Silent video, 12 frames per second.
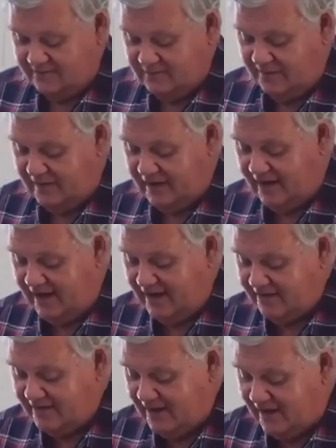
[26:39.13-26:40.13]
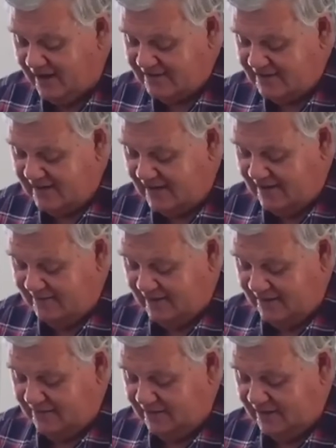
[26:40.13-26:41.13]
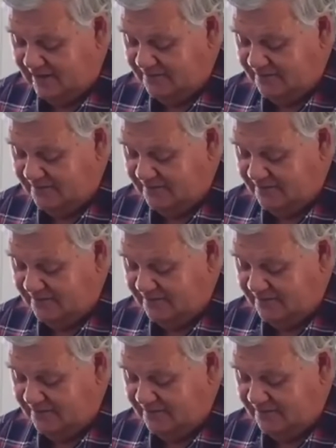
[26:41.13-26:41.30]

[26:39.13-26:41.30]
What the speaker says: no matter how dark the day may be.